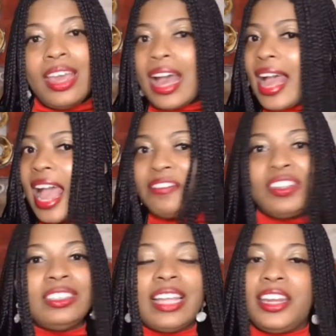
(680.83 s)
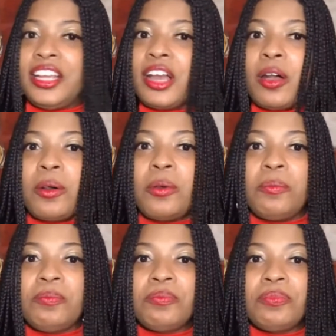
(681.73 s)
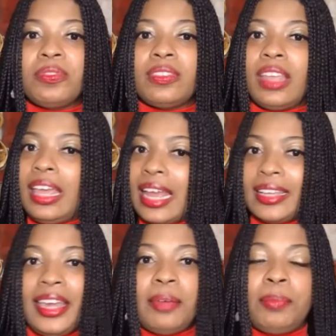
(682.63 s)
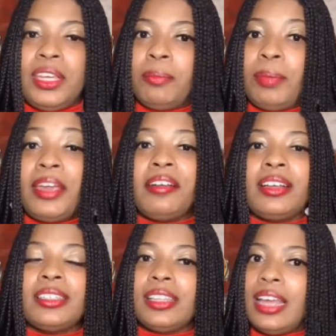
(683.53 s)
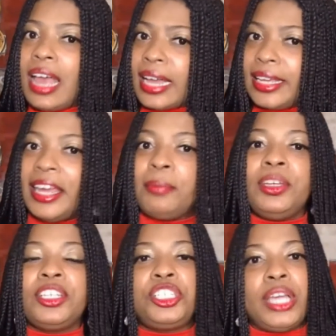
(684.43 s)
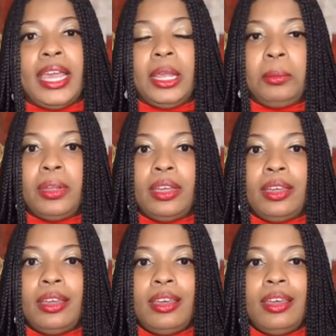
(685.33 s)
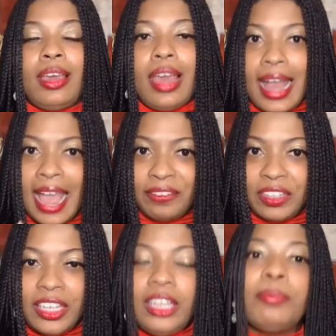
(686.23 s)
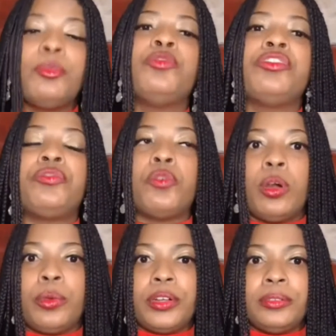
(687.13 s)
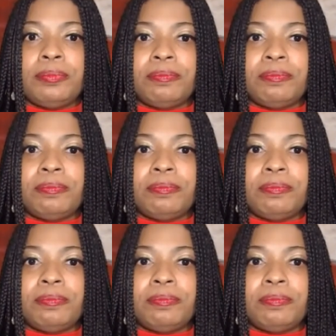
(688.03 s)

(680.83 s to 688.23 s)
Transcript: I have to let it go. And I can't be embarrassed. I can't be ashamed. I have to keep moving forward.